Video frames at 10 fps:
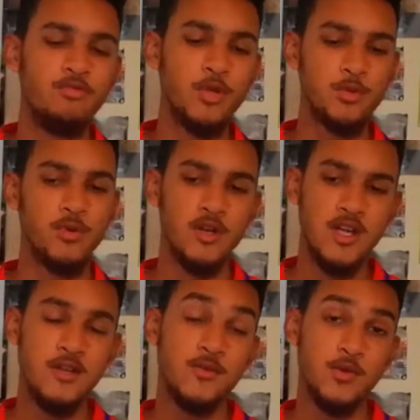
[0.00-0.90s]
which will
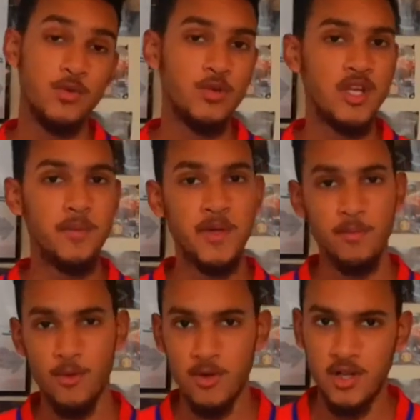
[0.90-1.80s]
lead to you keeping
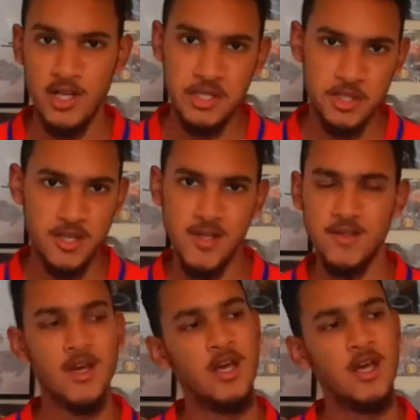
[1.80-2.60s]
more clean sheets.